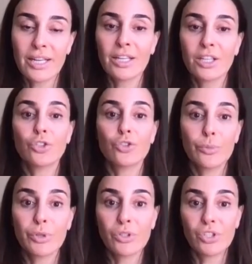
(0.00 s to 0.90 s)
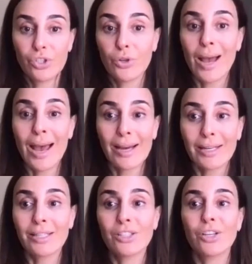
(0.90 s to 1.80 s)
and contributes to
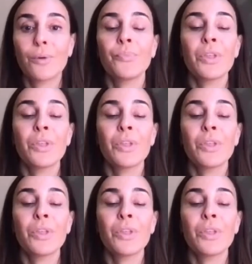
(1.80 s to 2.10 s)
acne. So,